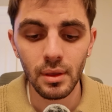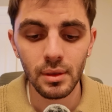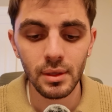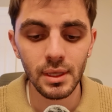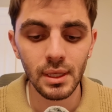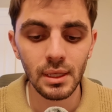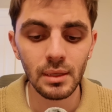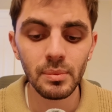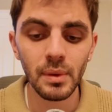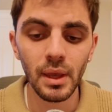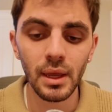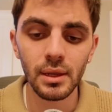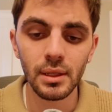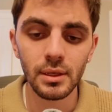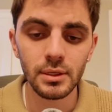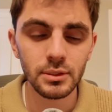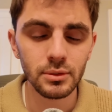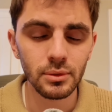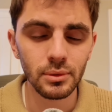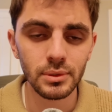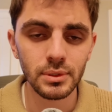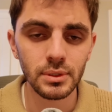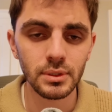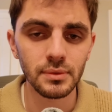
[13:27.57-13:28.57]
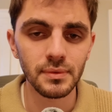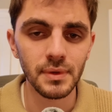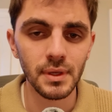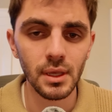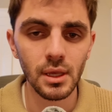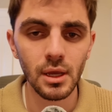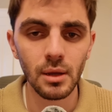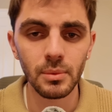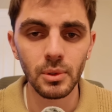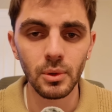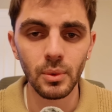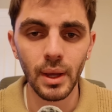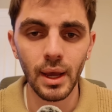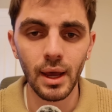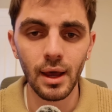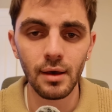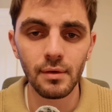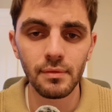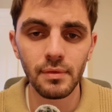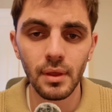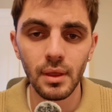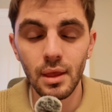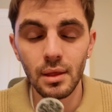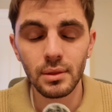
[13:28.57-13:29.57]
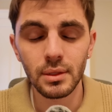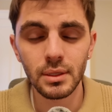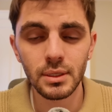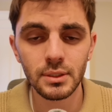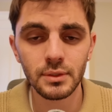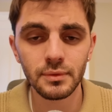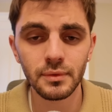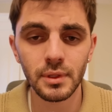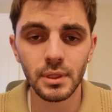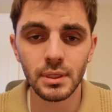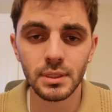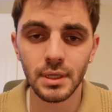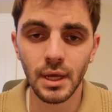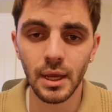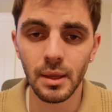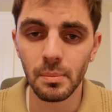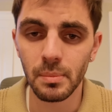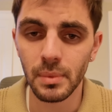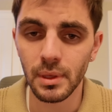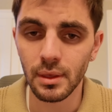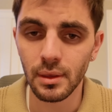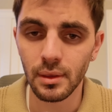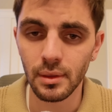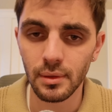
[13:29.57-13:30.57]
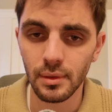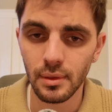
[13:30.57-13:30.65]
Keep any sources of income you have, at least for the time being.